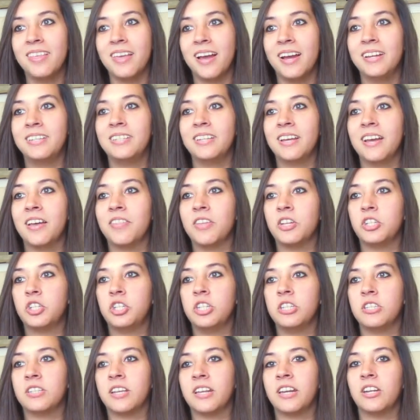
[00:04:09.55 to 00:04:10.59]
the idea that
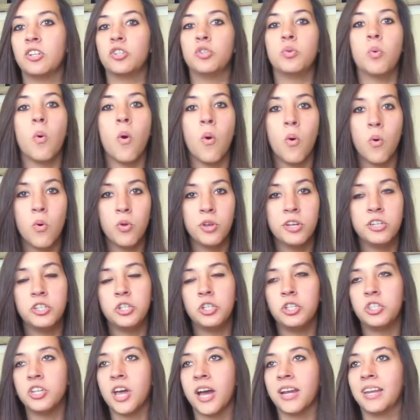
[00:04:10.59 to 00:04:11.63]
she's getting too old and
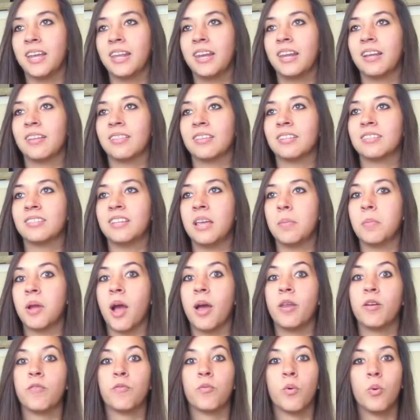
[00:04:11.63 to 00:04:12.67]
she's not getting the same
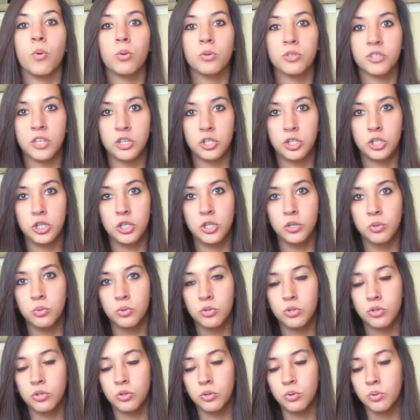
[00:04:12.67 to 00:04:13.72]
kind of roles that she
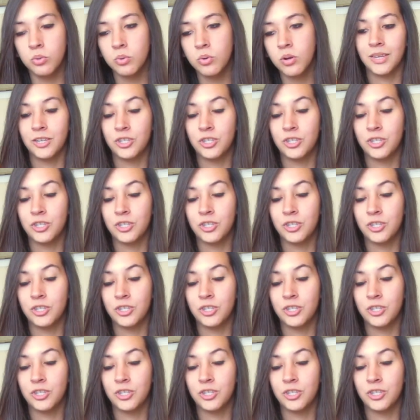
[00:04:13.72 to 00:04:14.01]
used to.